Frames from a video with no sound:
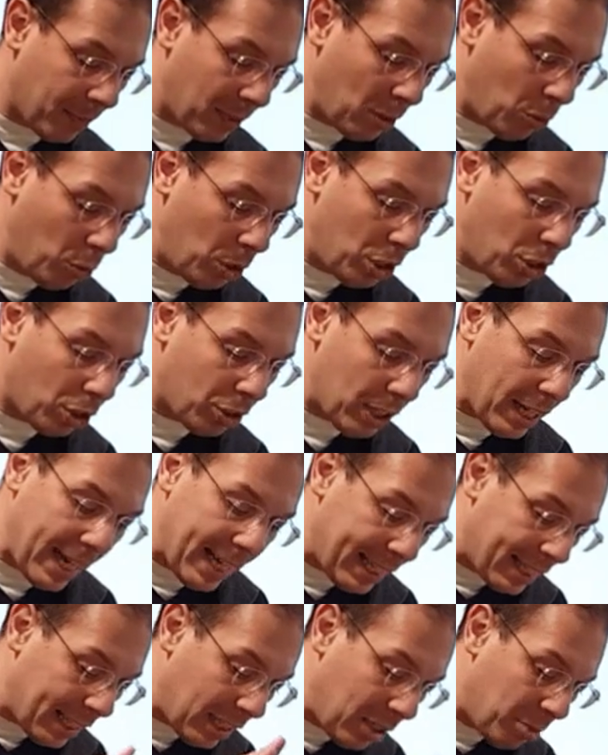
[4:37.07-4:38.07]
We don't
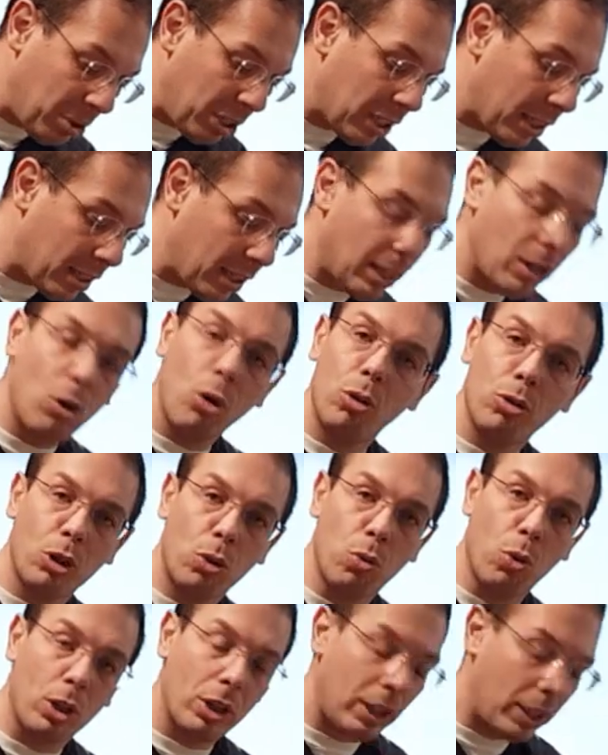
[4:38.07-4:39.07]
add immediately all the
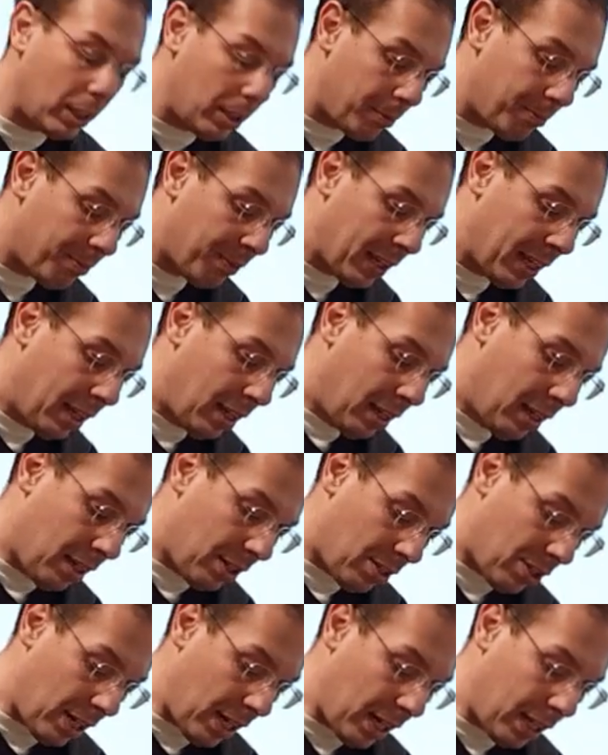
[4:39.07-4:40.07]
quantity
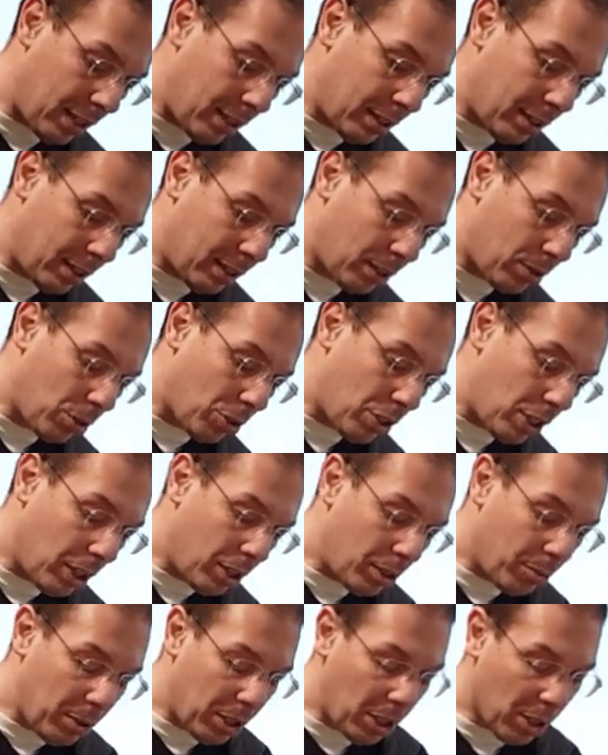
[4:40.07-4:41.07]
inside the
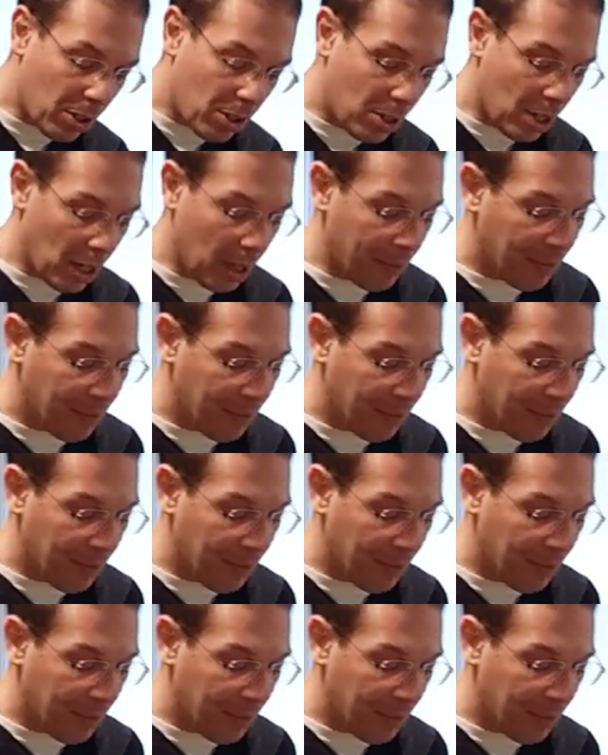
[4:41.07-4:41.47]
container because